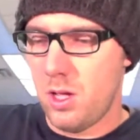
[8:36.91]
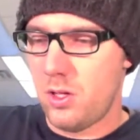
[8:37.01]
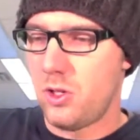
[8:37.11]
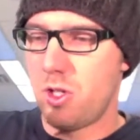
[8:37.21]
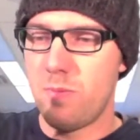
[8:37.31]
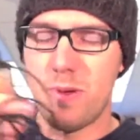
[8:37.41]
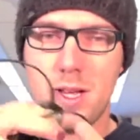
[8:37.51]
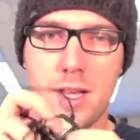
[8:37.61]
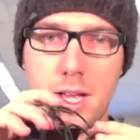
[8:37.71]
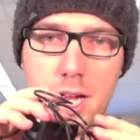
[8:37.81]
there should
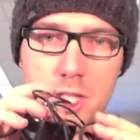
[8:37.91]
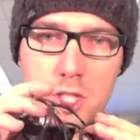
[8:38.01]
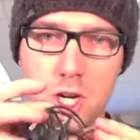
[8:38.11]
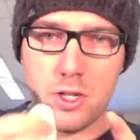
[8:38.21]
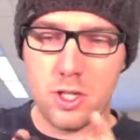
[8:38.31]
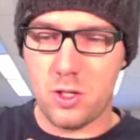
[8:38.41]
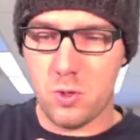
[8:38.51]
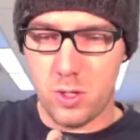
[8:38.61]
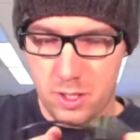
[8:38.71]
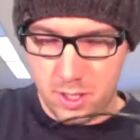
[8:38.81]
be a charging
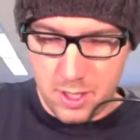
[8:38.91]
cord.